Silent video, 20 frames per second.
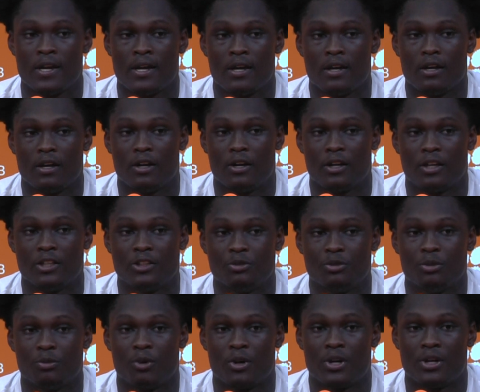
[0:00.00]
because
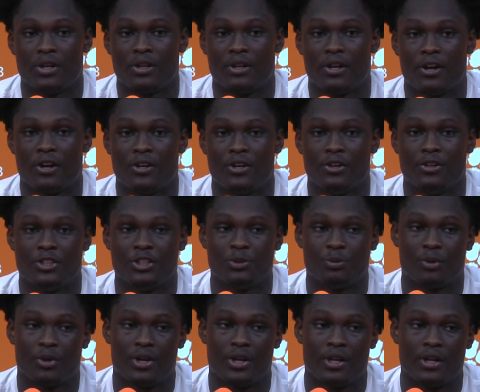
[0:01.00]
we weren't there during the
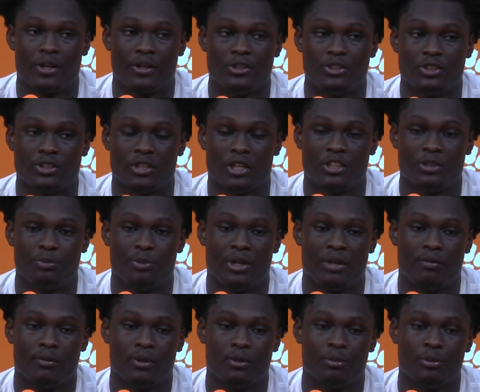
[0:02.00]
spring, just us
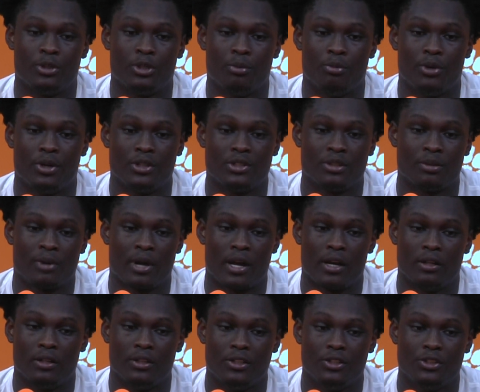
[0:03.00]
being able to bring some kind
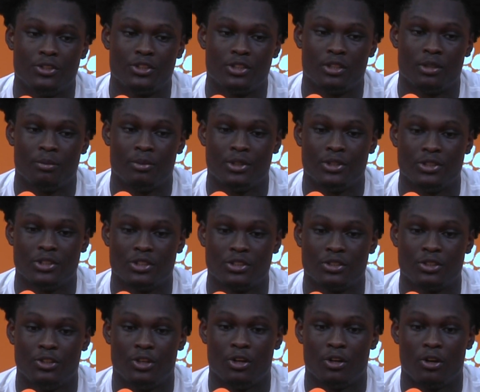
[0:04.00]
of leadership and
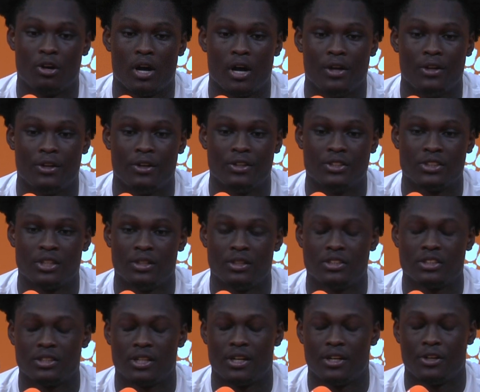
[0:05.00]
just, you know, go out there and set the
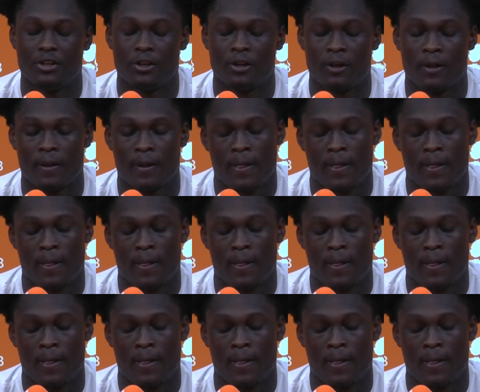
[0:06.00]
standard.